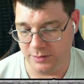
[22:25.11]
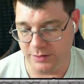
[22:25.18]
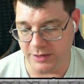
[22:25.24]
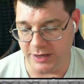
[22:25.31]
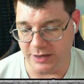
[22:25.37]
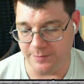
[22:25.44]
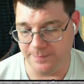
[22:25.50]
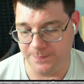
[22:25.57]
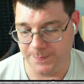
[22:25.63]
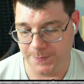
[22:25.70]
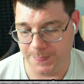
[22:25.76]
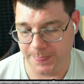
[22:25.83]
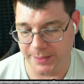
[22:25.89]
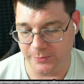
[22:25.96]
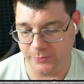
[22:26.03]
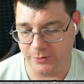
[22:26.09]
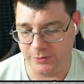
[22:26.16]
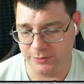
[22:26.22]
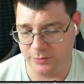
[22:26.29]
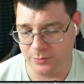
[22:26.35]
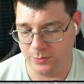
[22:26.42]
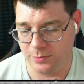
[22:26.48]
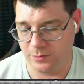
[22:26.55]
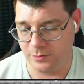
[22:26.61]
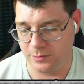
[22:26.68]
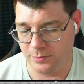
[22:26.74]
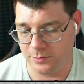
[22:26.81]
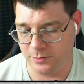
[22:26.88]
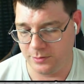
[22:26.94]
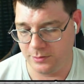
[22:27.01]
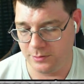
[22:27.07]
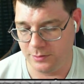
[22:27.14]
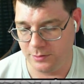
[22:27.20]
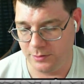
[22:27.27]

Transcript: Yeah. Wartortle.